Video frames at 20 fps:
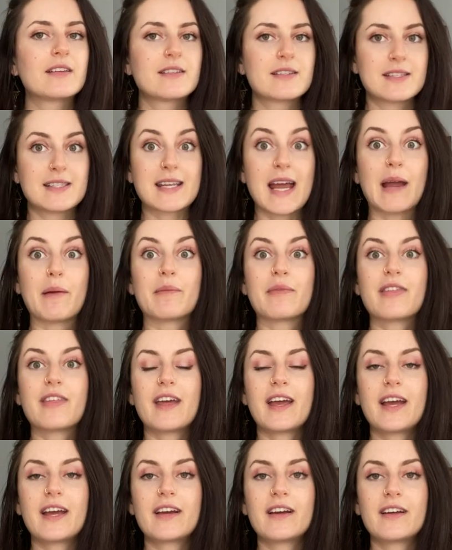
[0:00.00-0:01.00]
Same
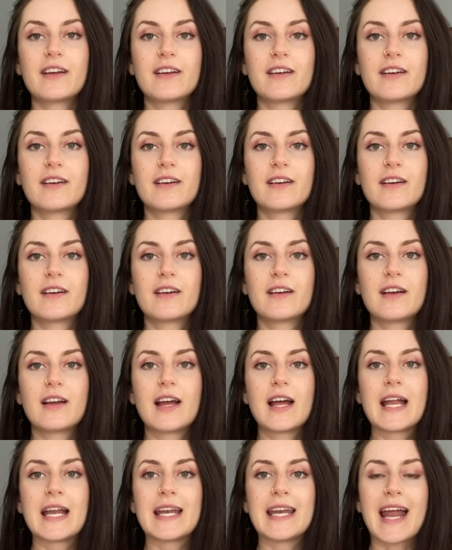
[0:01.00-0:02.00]
thing.
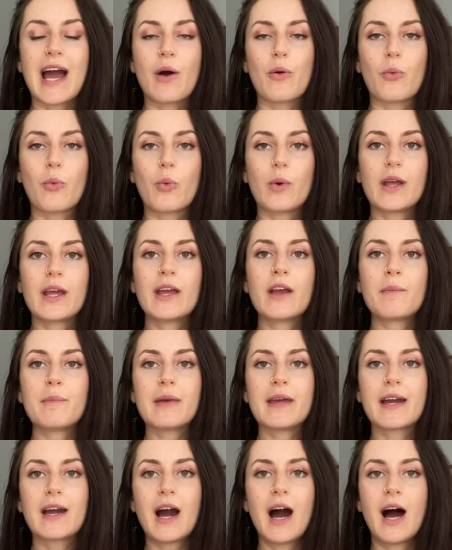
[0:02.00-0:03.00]
Now we
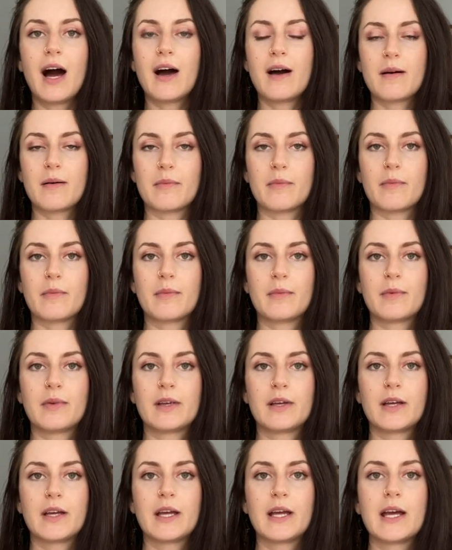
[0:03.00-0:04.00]
become
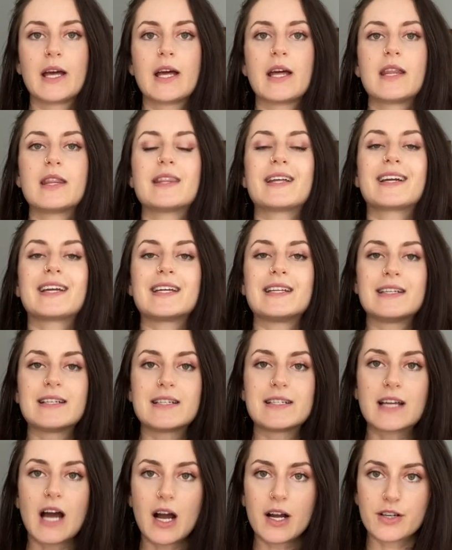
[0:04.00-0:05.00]
the
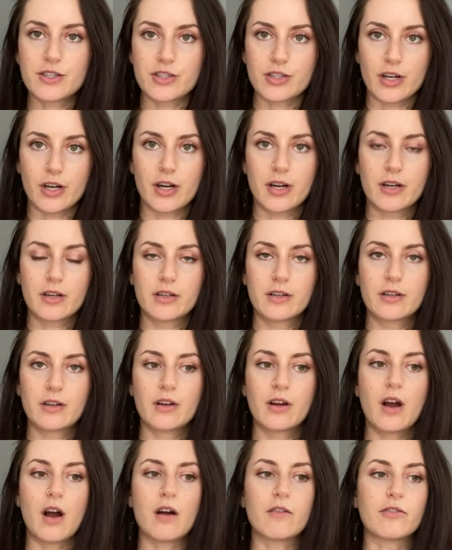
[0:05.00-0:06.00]
conductor
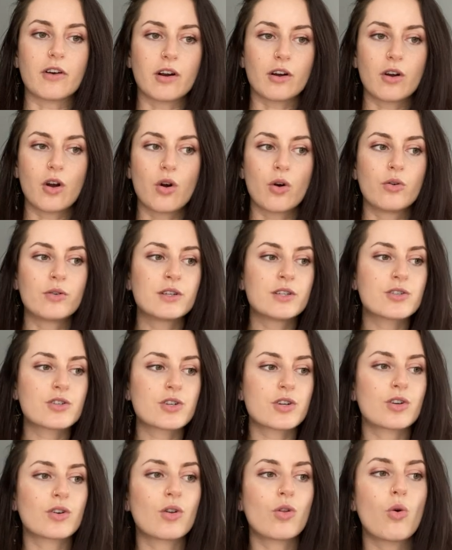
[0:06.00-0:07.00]
of our own
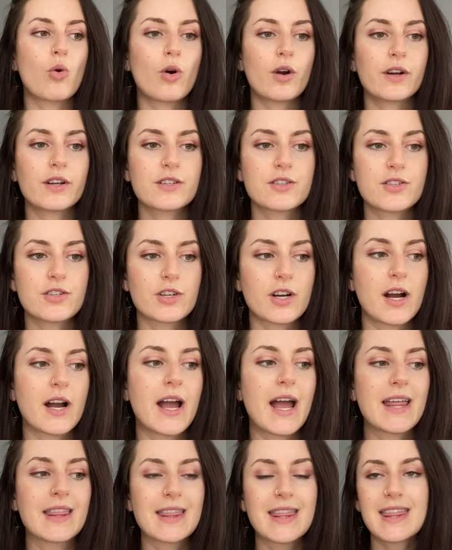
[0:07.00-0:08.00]
internal orchestra.
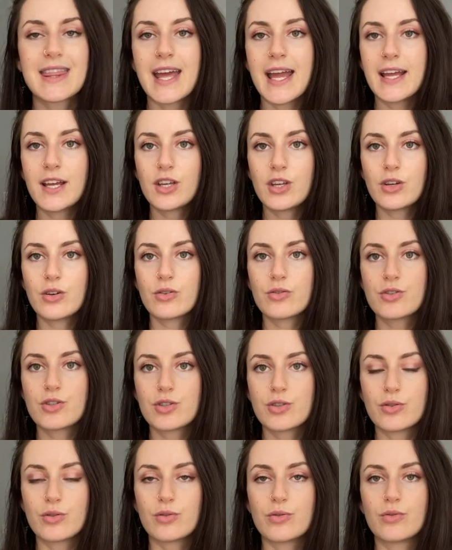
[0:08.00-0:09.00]
And thank you
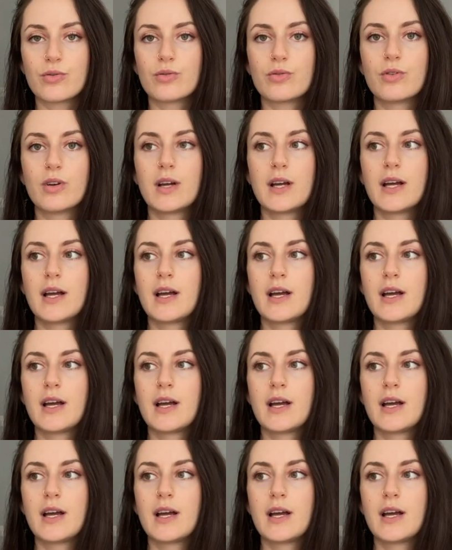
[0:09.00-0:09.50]
to